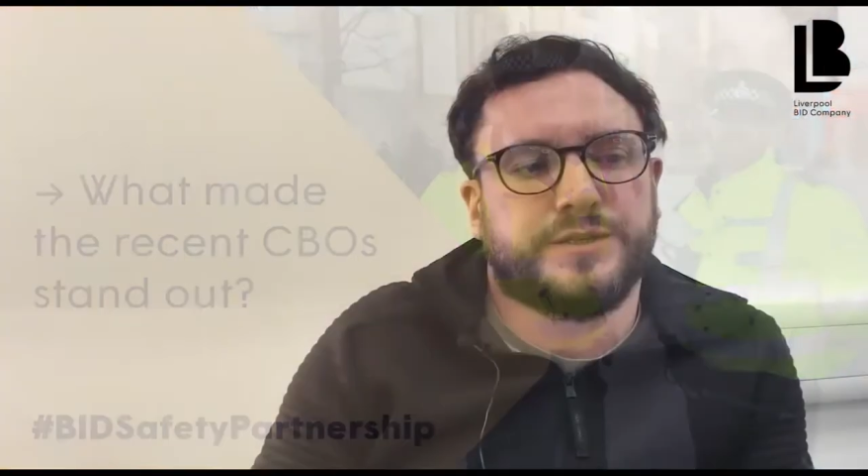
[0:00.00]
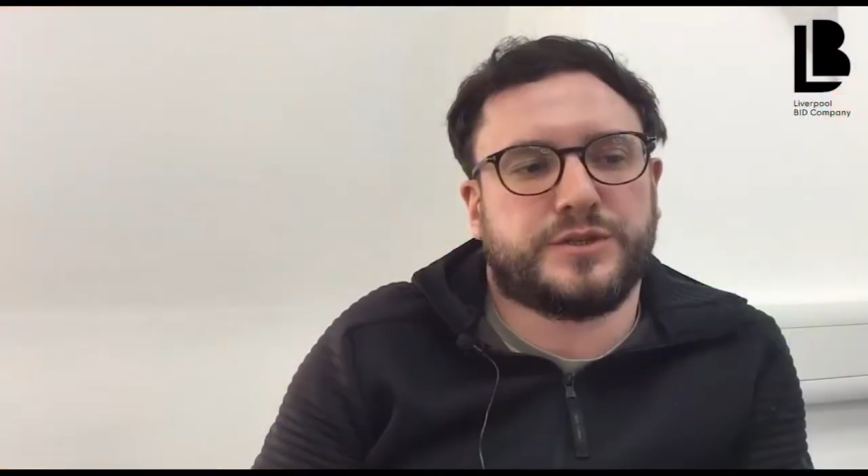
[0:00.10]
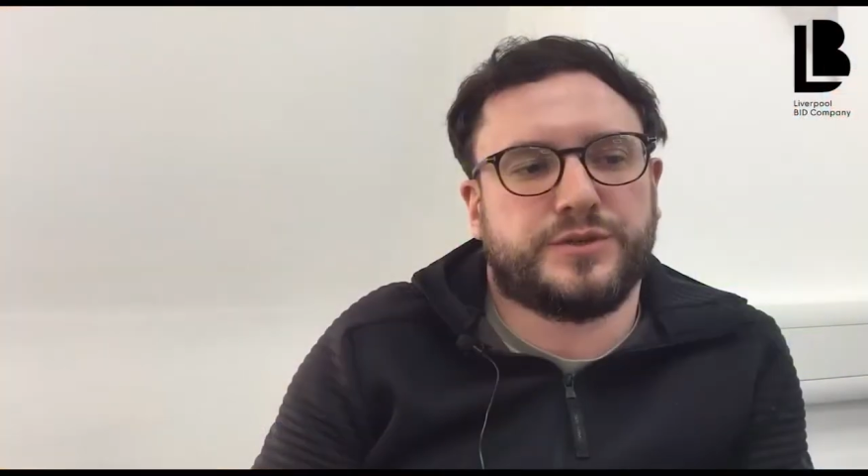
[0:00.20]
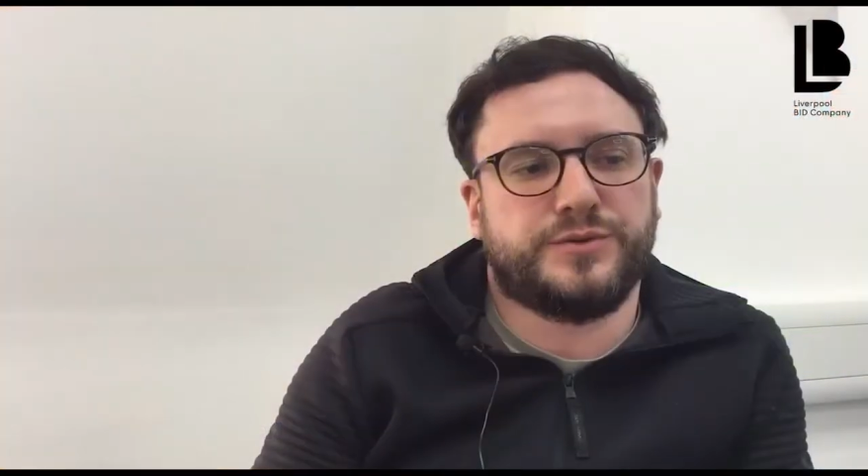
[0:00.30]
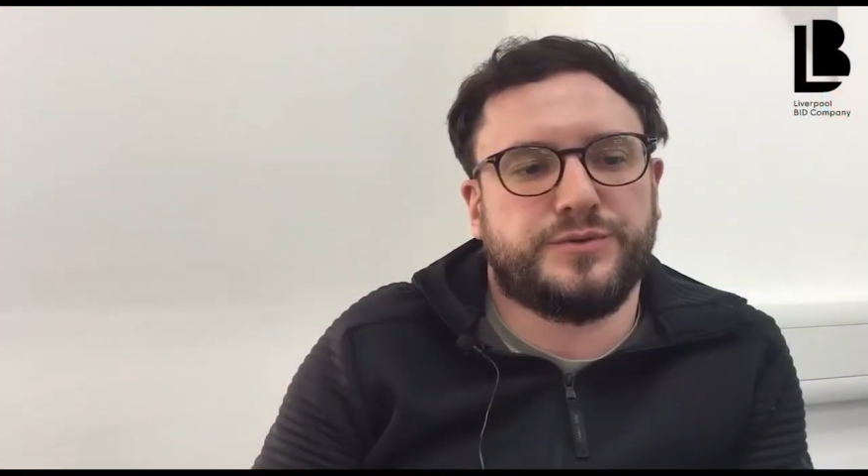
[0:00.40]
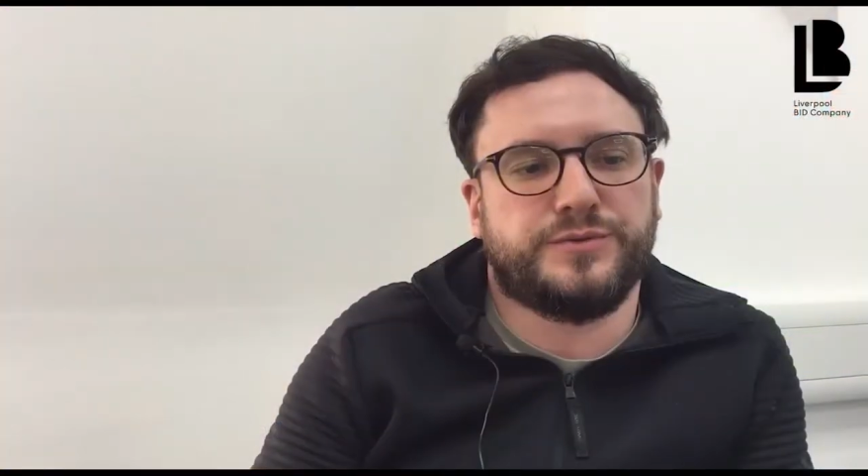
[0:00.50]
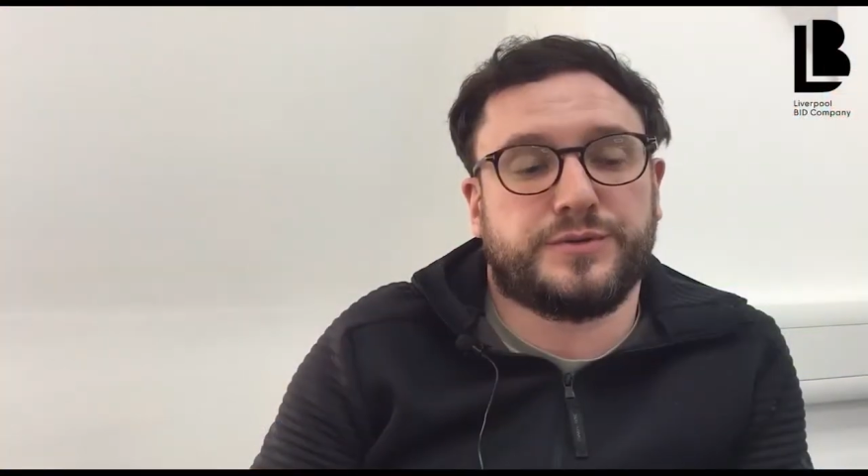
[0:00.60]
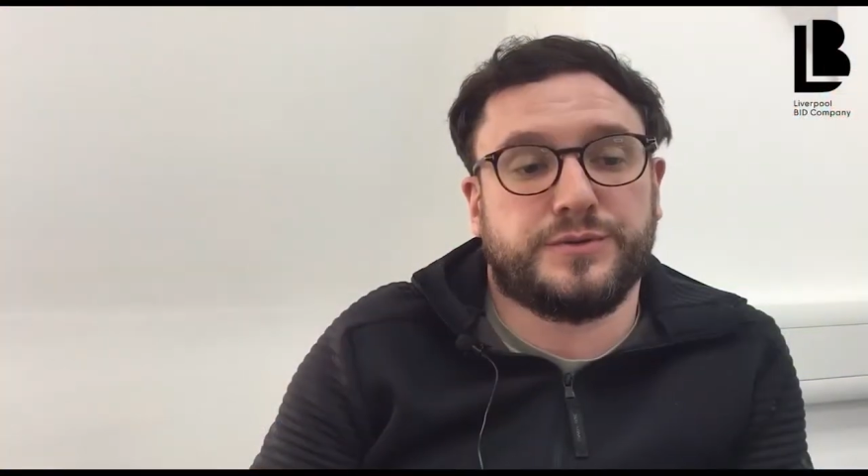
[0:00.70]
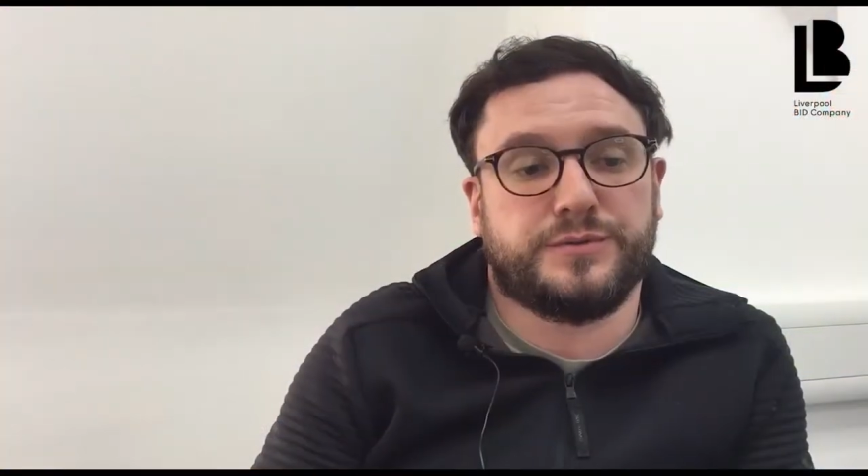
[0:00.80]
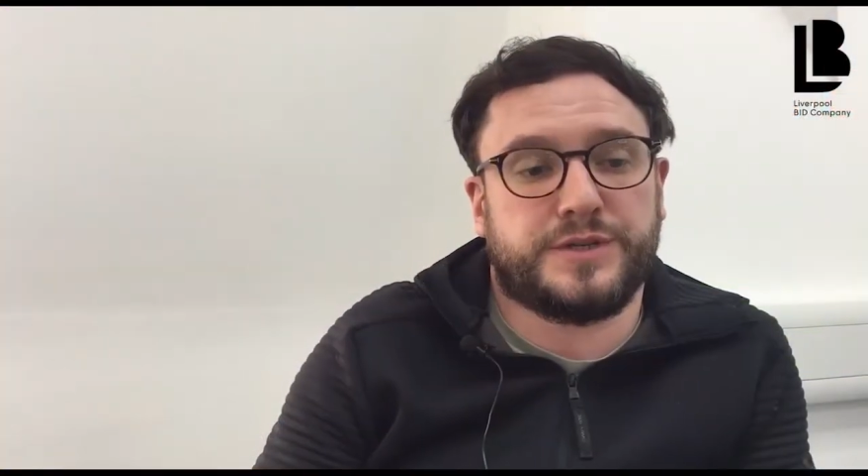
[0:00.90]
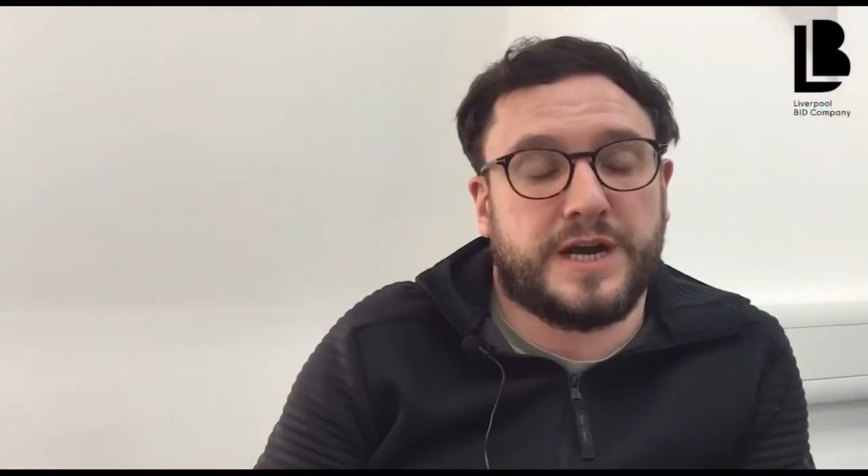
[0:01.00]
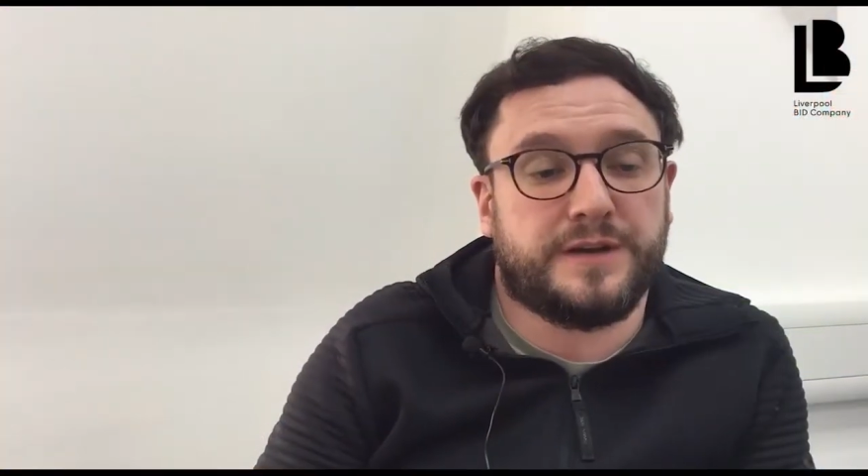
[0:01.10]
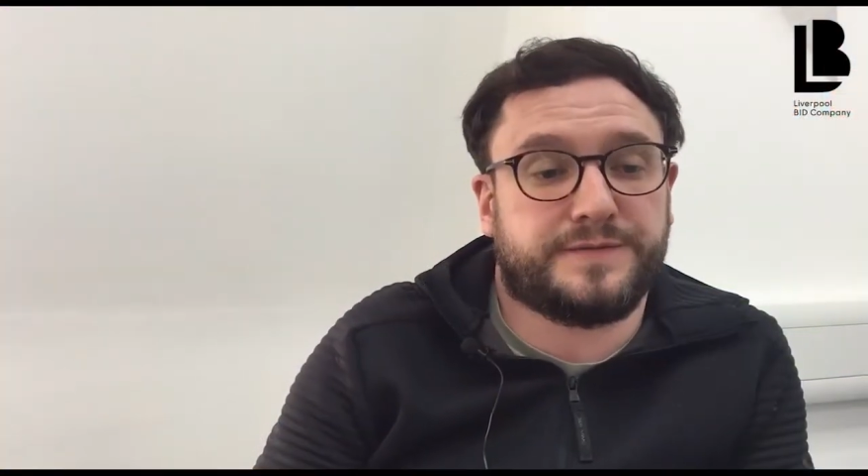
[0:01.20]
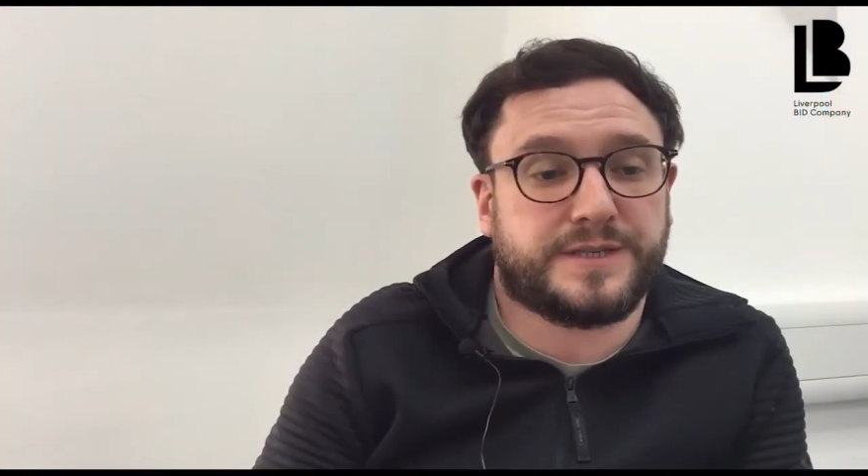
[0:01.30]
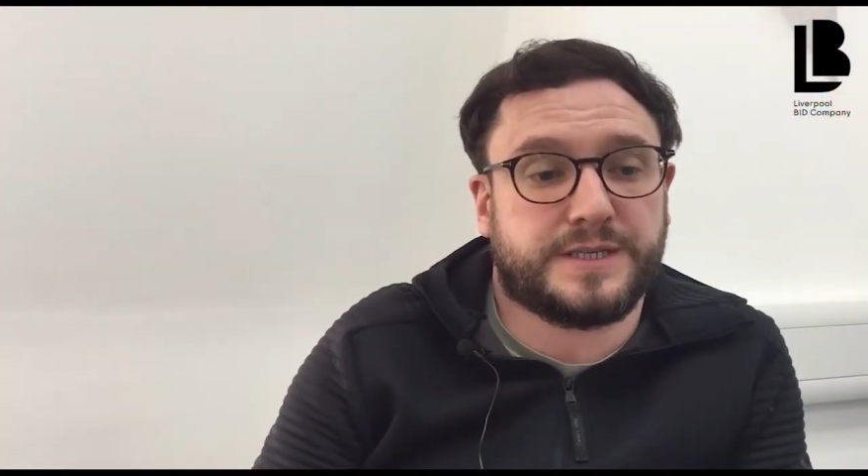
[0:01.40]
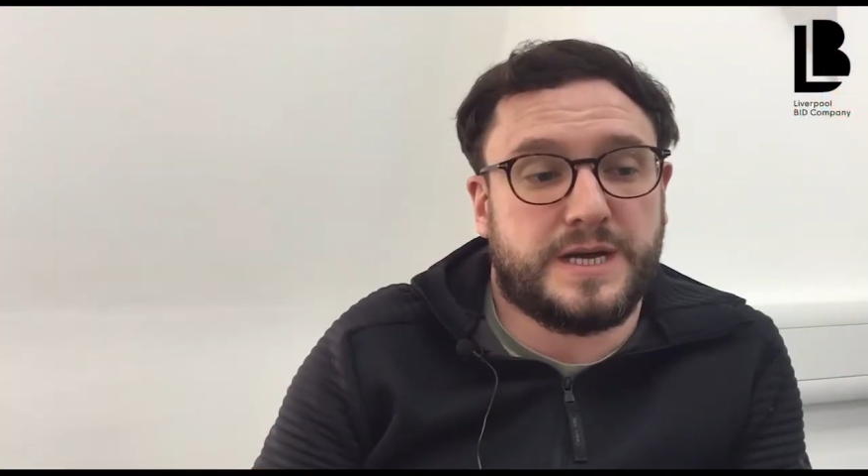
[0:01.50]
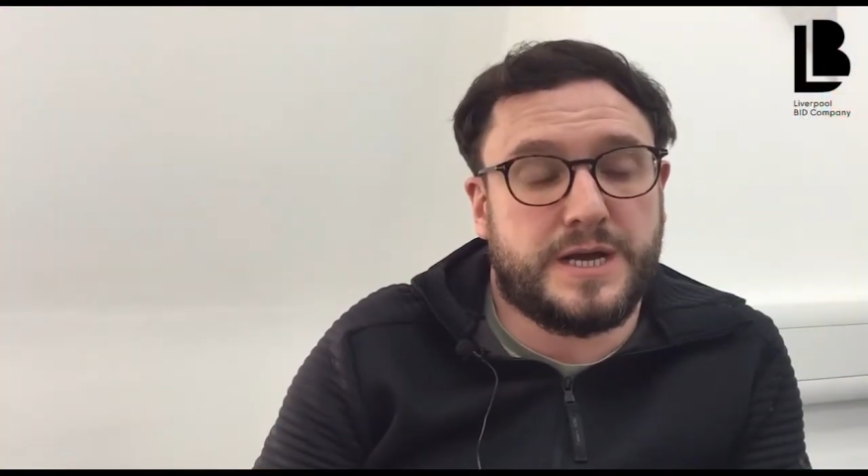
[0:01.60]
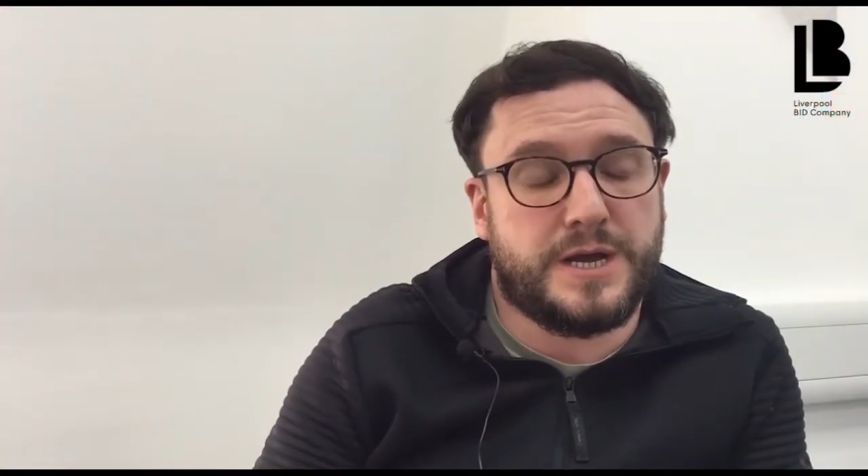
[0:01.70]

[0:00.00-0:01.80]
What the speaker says: to Jeff's,